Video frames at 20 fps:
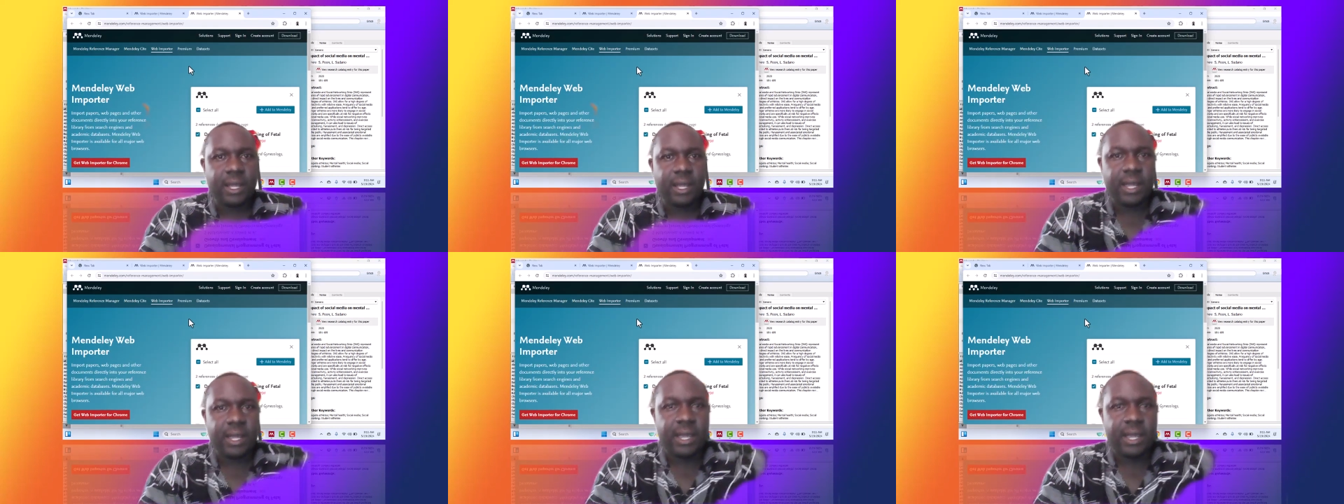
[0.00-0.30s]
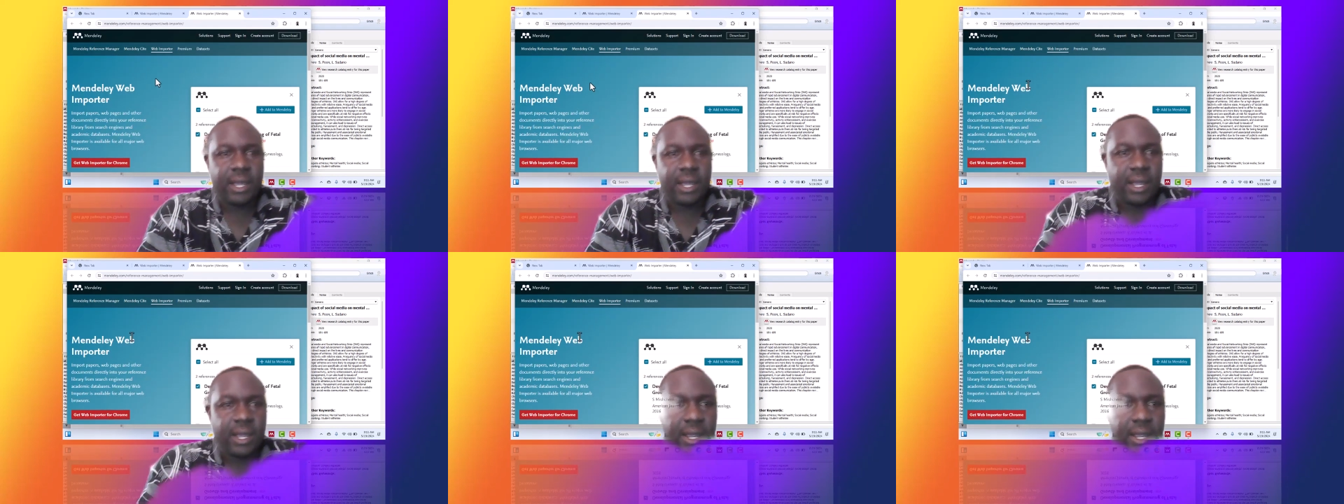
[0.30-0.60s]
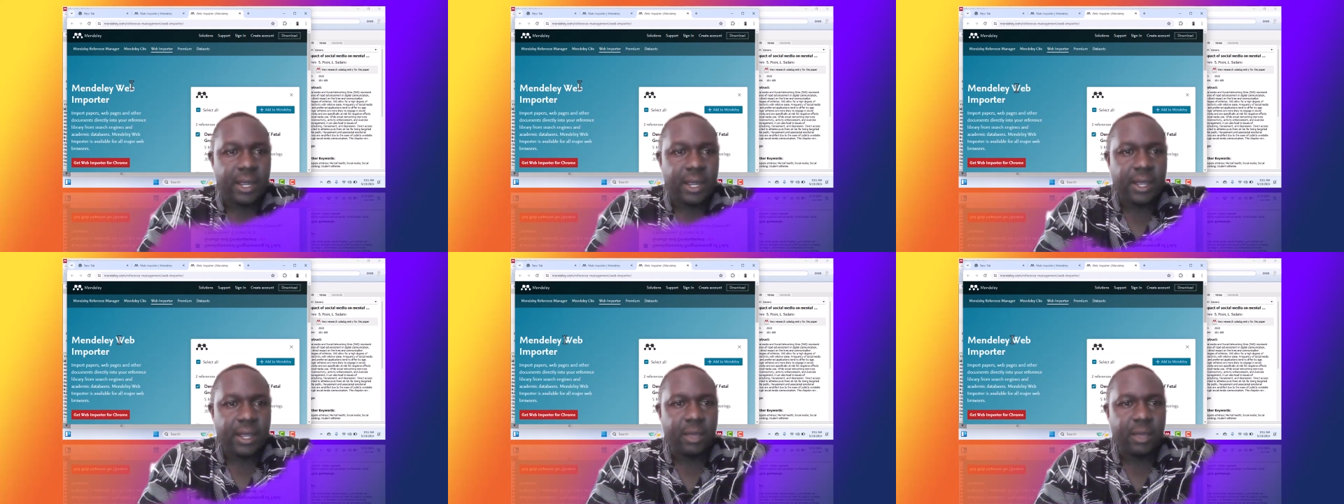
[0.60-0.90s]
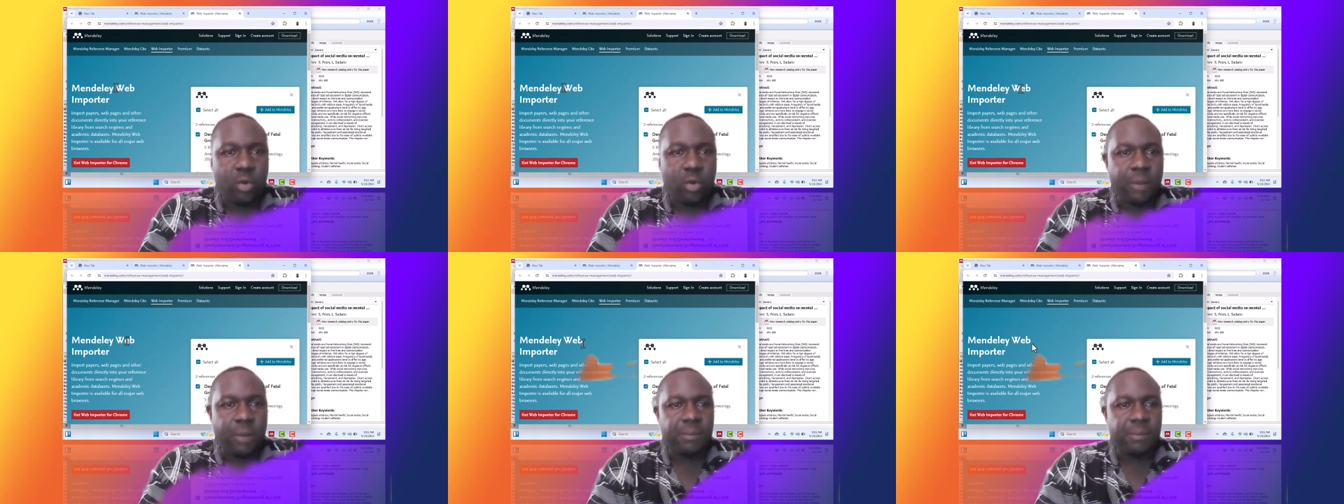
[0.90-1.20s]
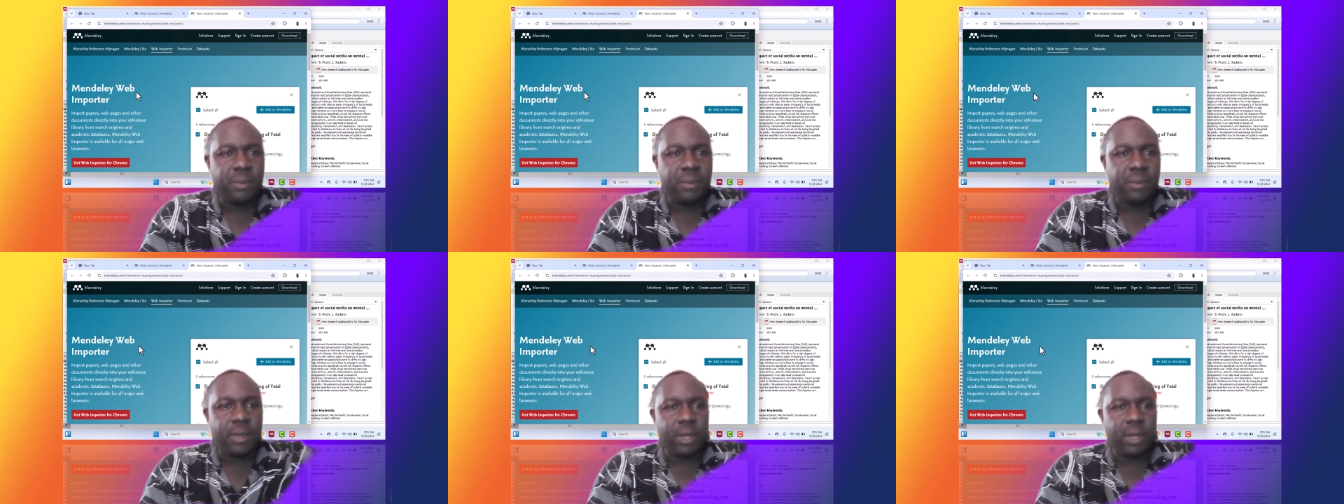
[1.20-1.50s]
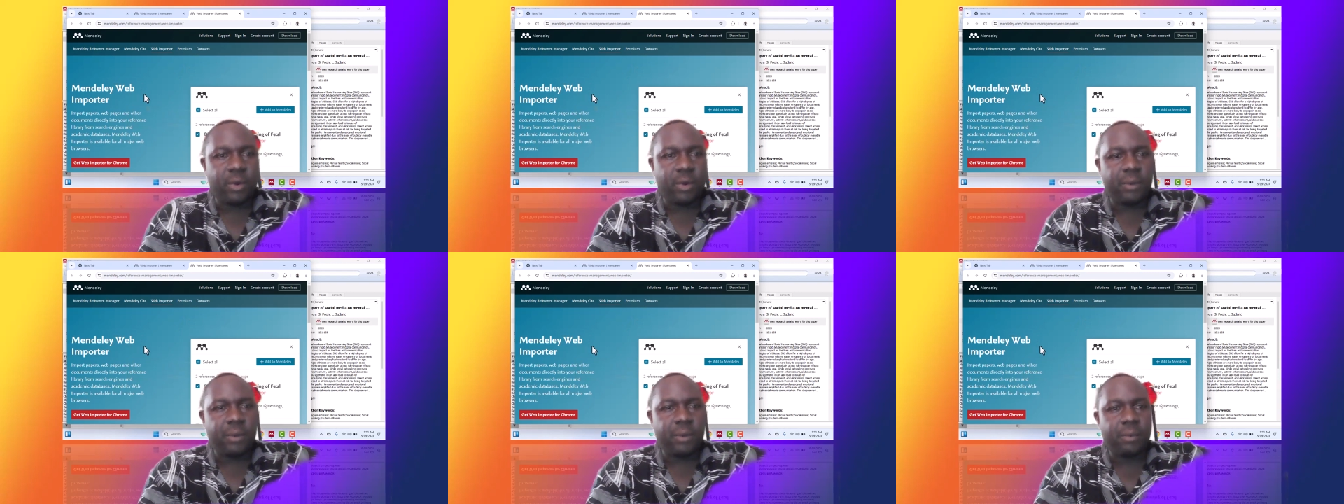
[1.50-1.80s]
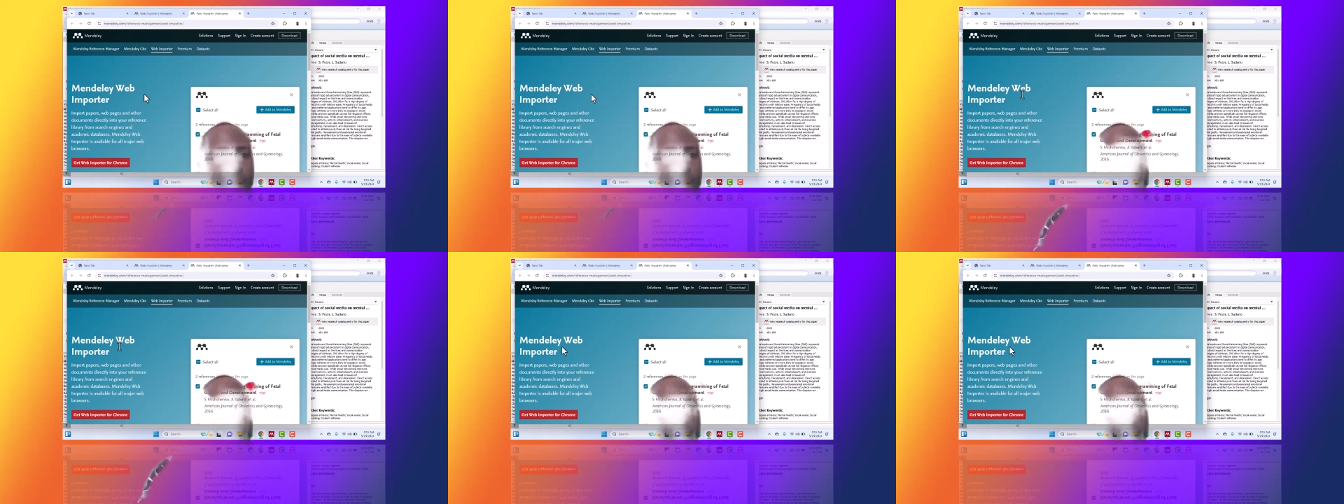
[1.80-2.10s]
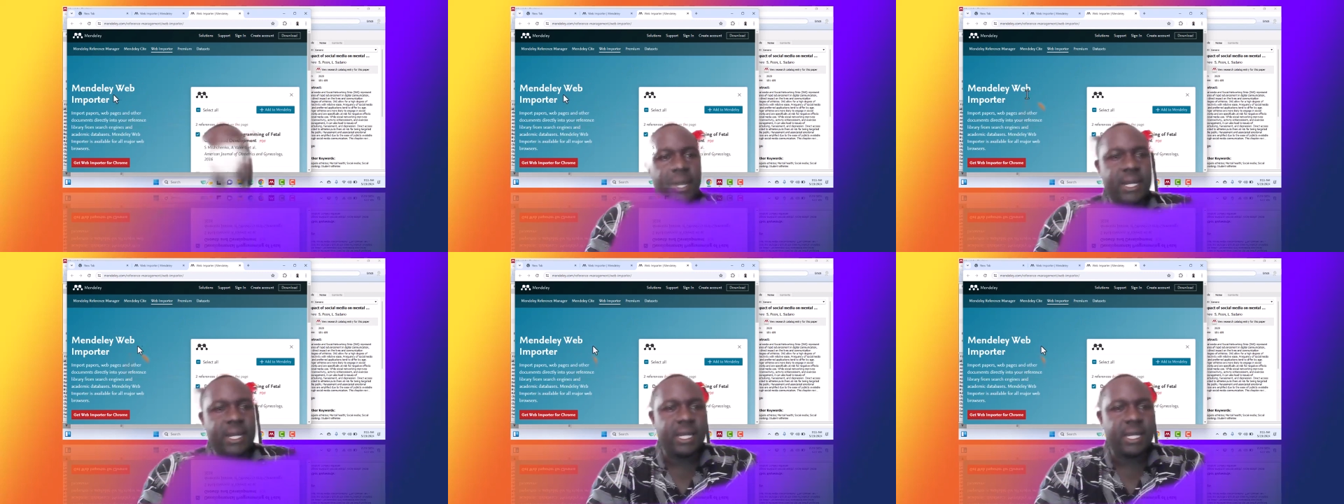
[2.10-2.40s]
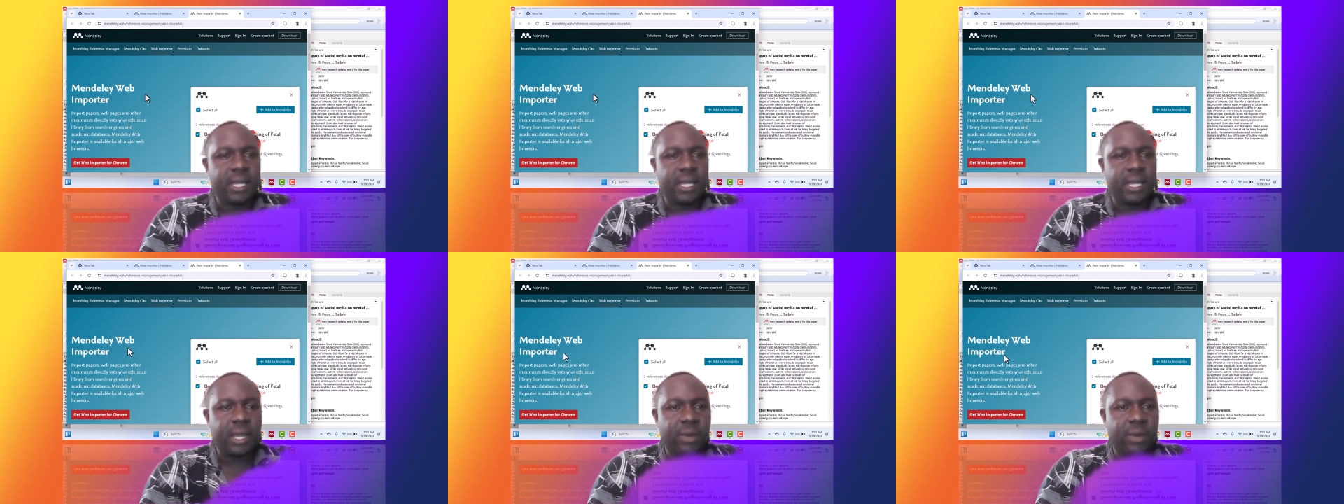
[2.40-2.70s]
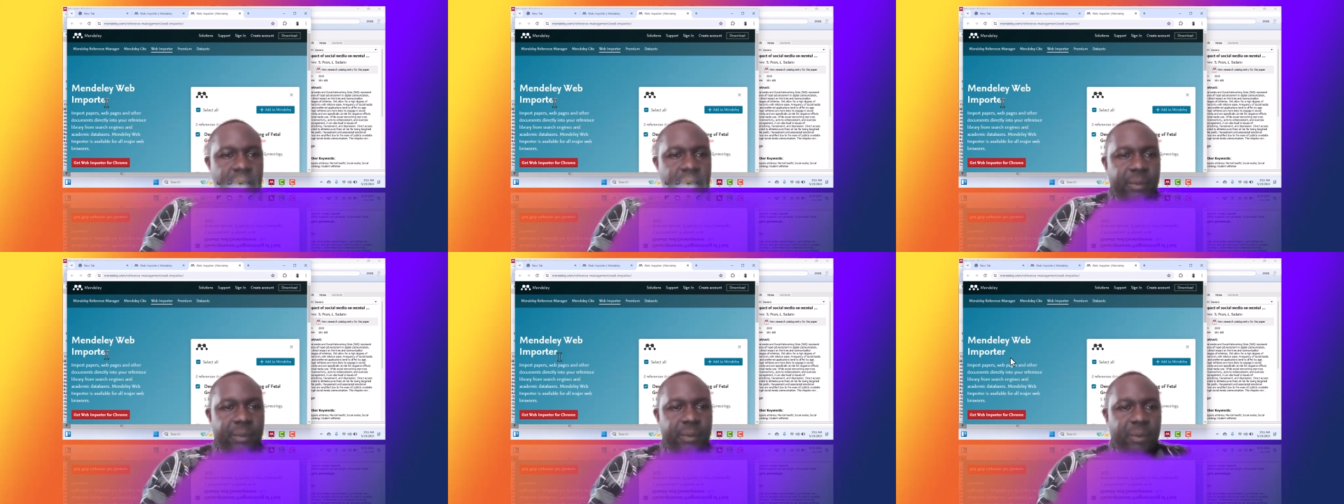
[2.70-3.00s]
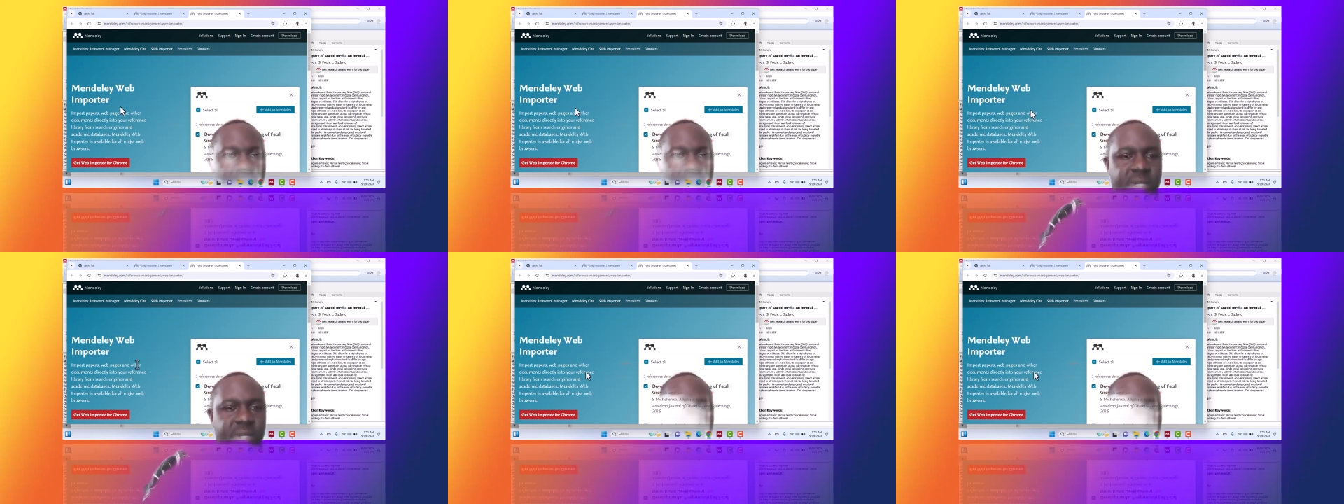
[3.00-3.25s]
web importer. So from here you can